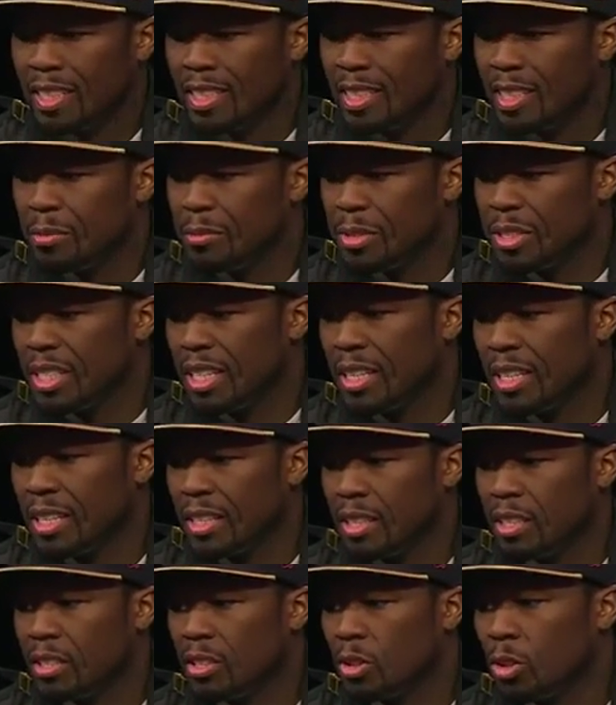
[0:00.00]
him
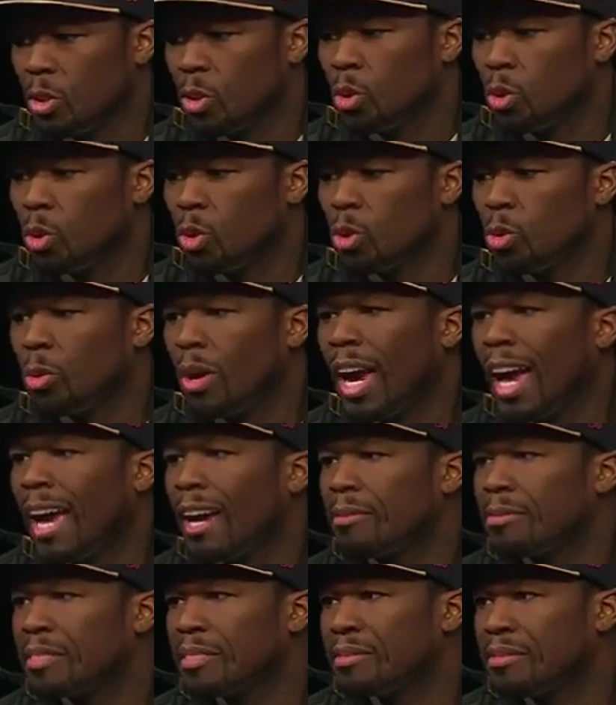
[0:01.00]
saying who do I
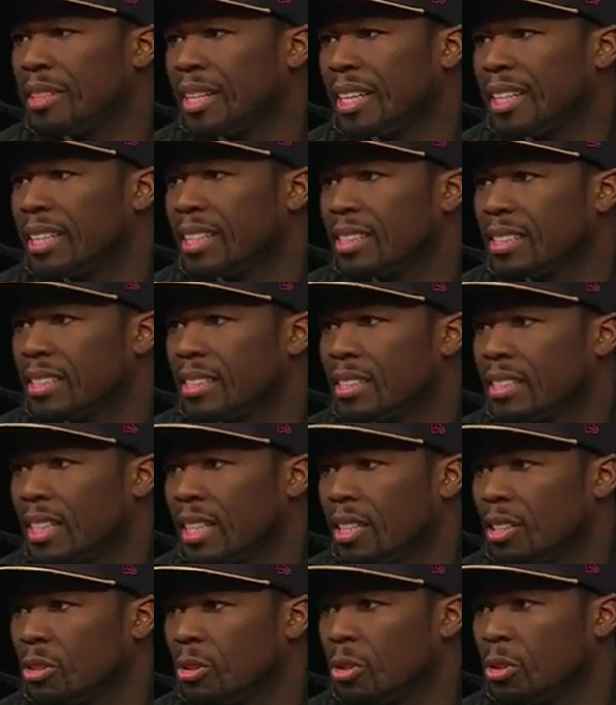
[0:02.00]
have to fight?
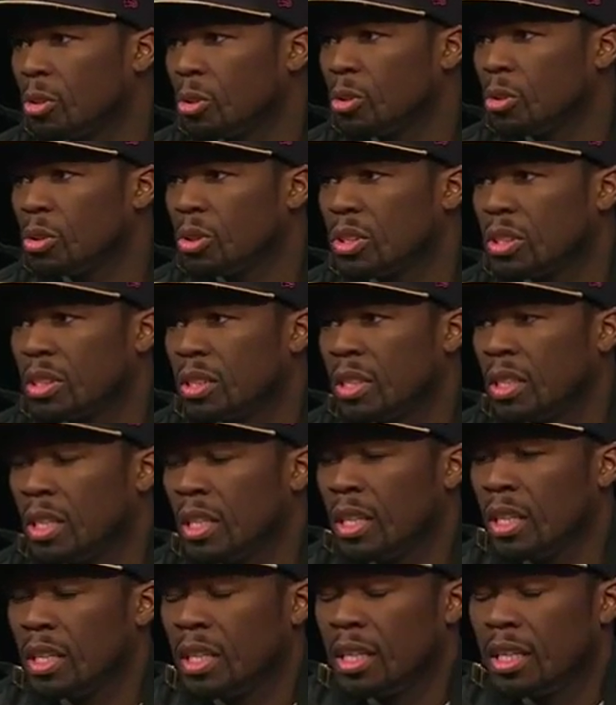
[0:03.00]
Like who's
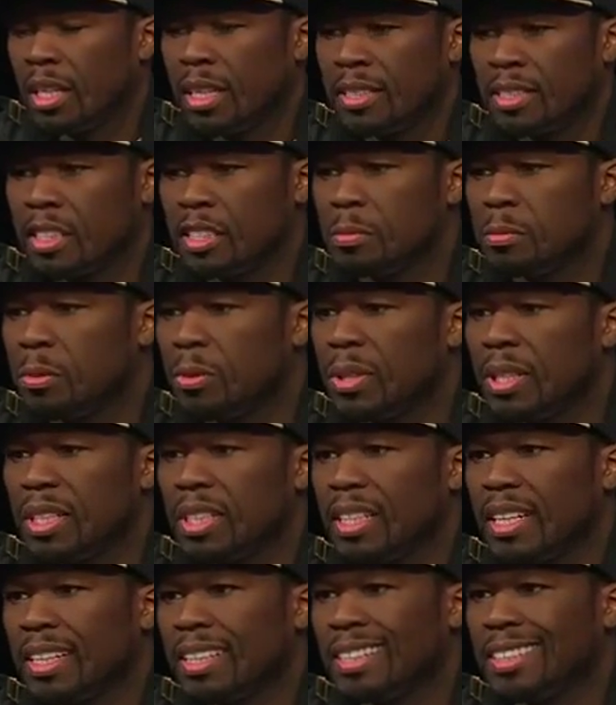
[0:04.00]
at this
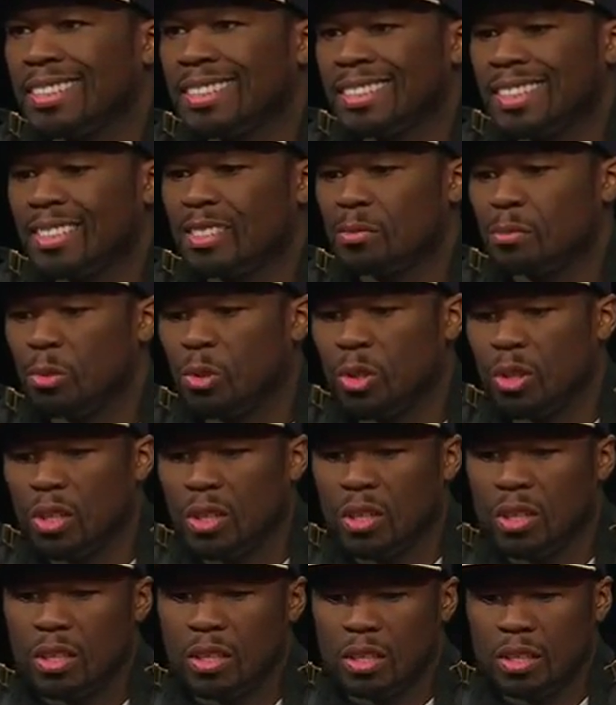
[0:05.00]
point, like it's
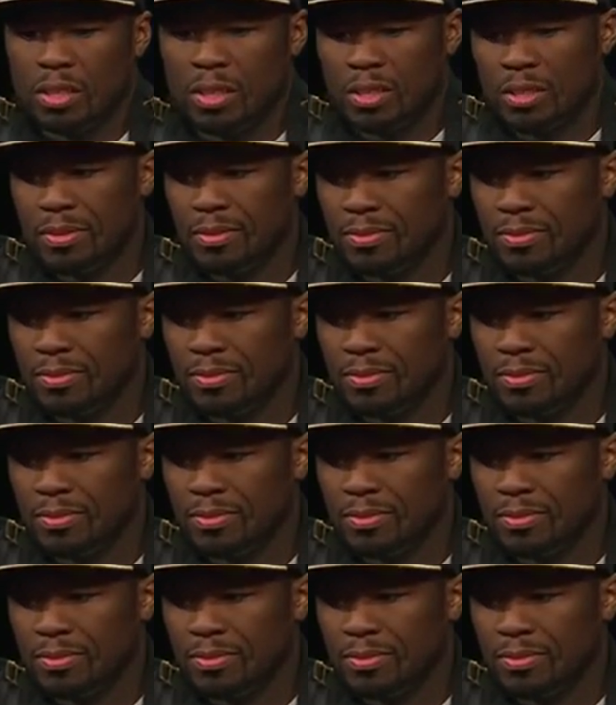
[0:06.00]
more